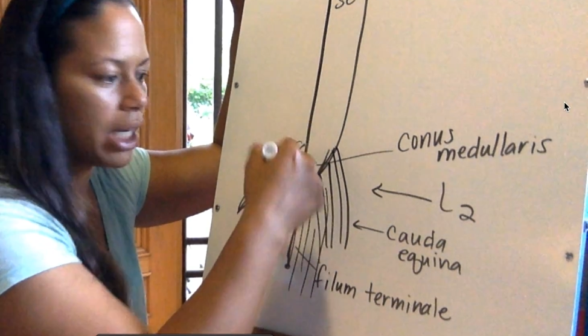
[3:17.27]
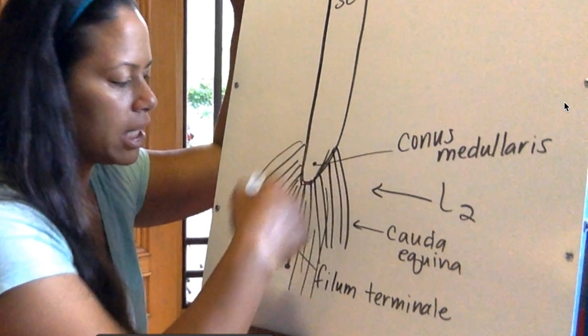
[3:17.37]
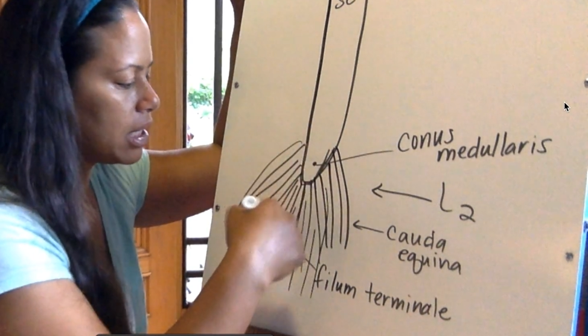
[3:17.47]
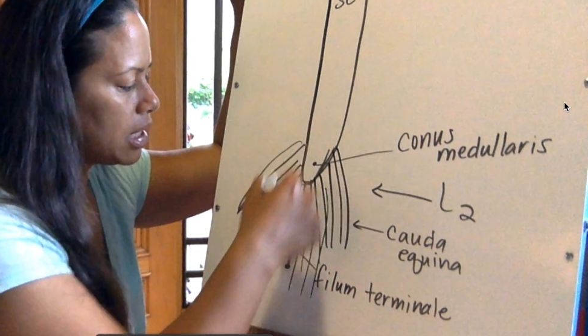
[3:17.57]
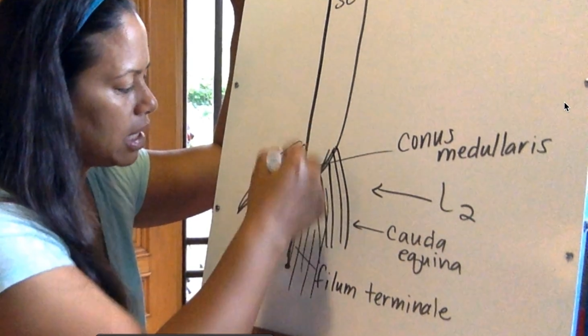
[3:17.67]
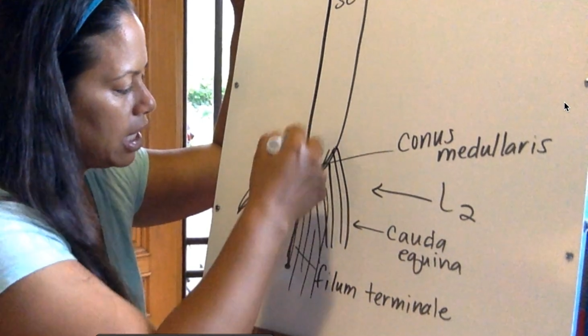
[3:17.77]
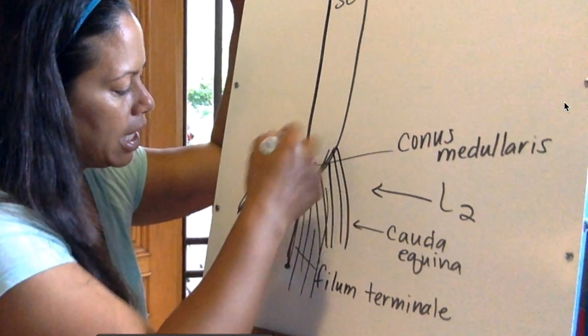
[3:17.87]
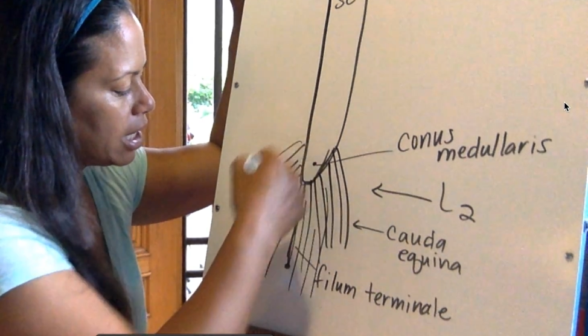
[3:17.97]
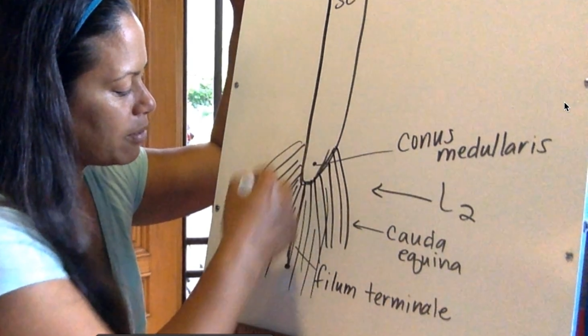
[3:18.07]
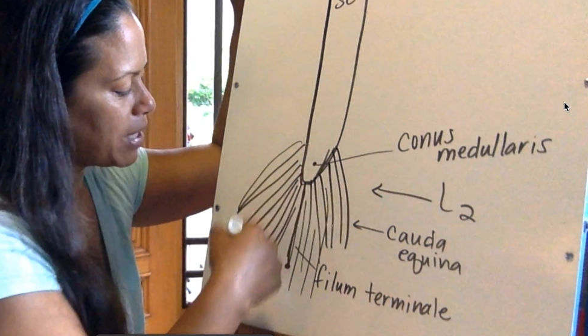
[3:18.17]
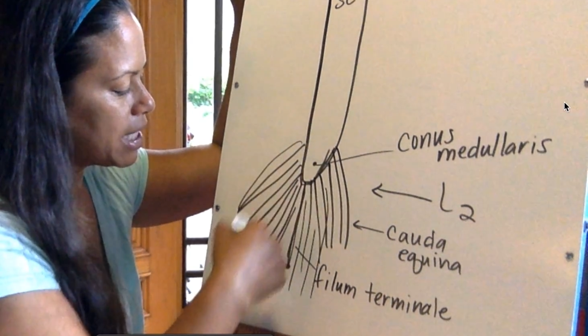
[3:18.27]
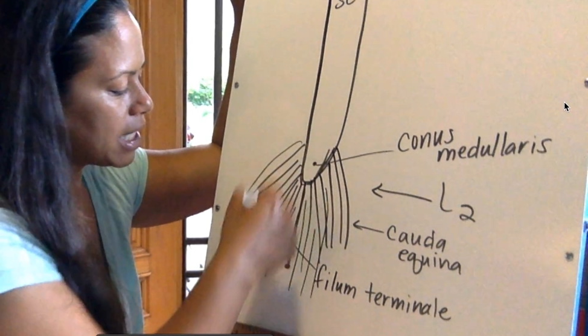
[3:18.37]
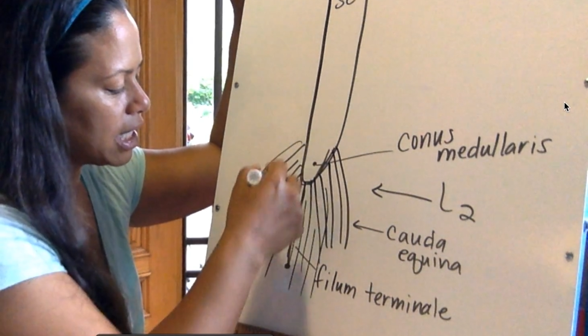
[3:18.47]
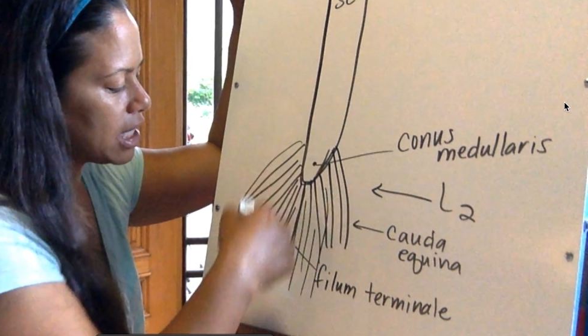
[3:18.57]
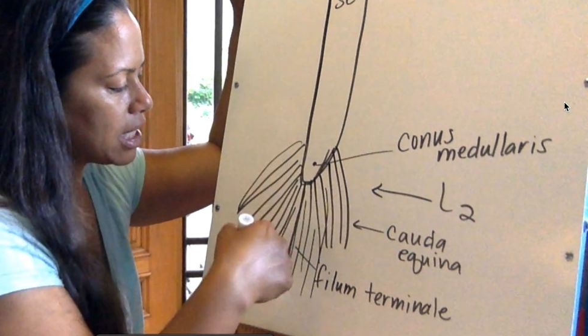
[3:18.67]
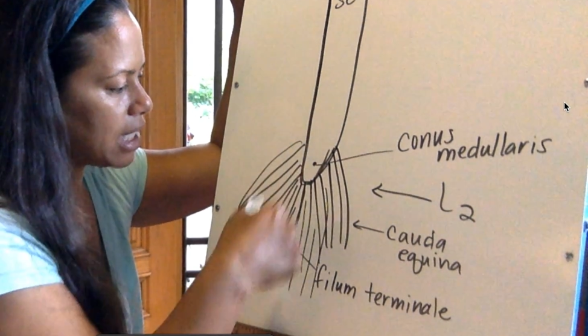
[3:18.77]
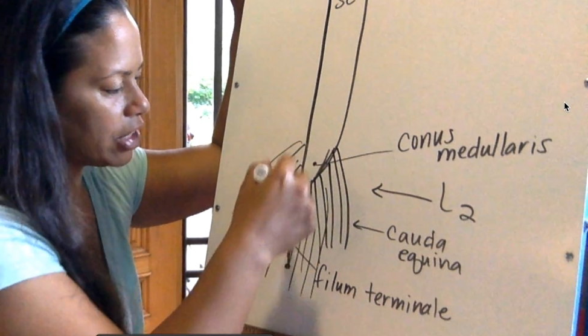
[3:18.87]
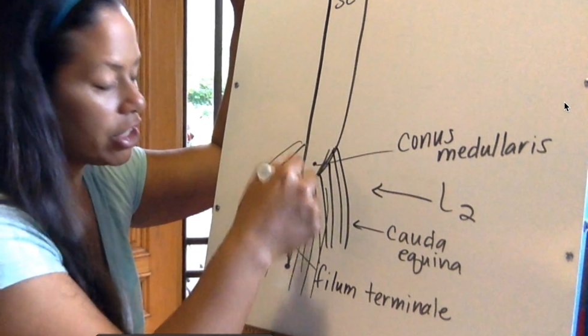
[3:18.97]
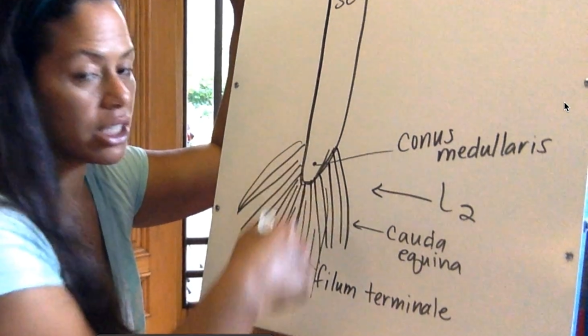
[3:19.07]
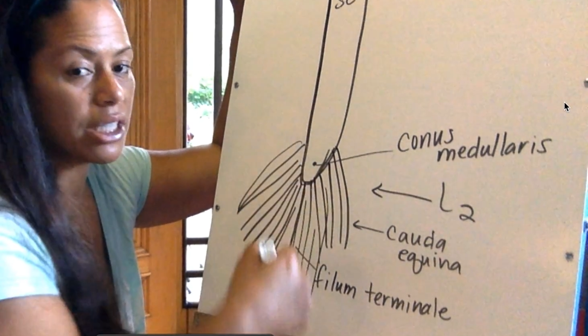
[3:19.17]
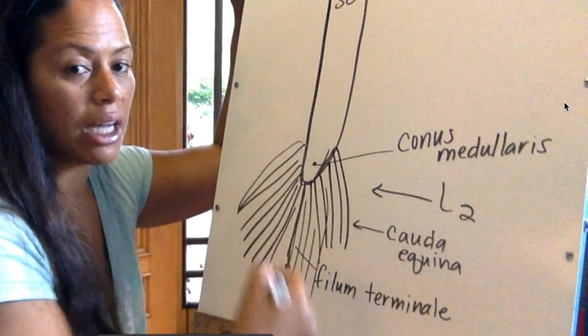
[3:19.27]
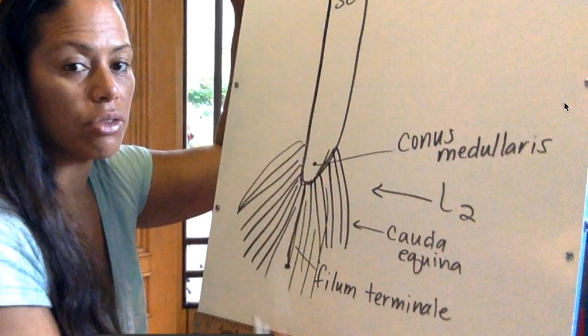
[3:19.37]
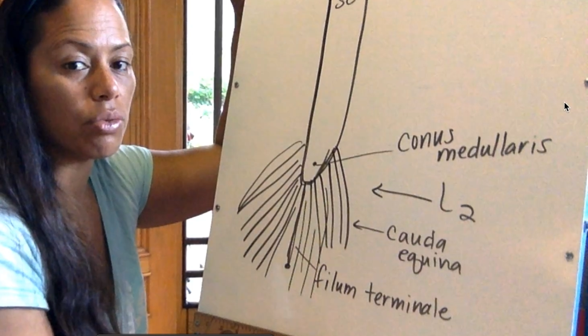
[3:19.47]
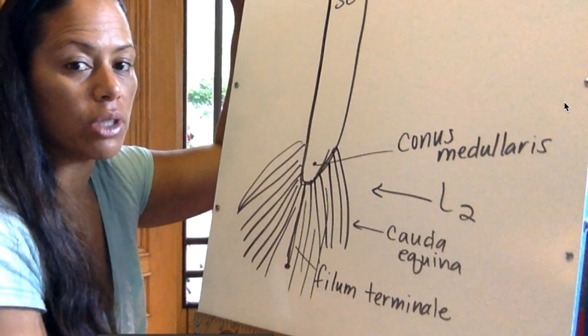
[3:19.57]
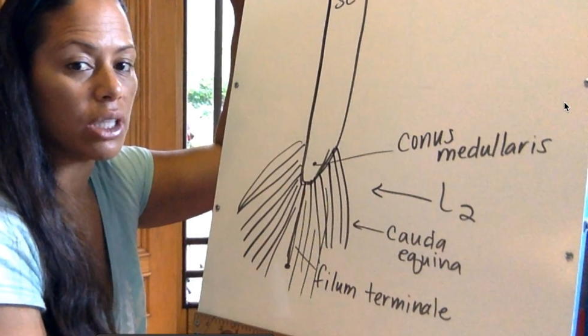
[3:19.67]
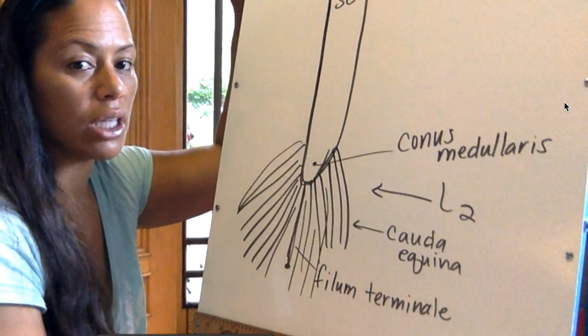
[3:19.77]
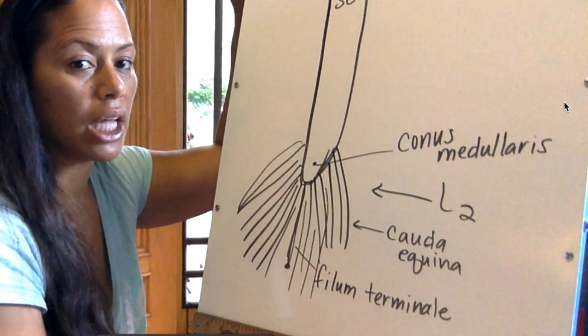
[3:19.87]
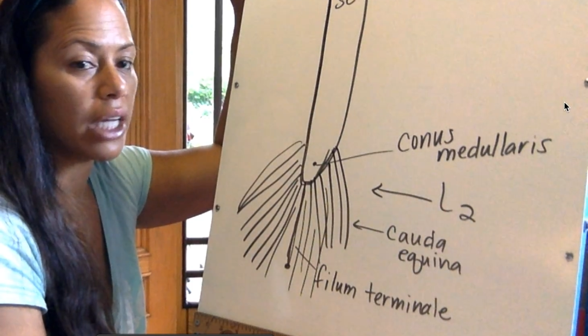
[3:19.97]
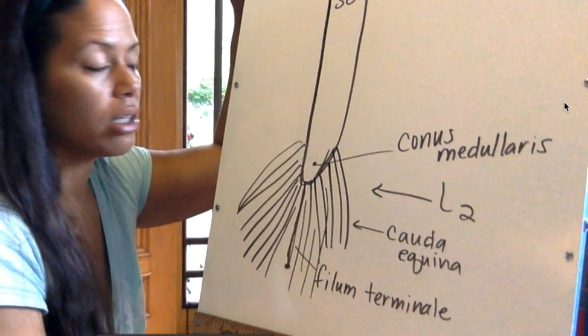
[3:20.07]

It's basically extensions down toward the leg.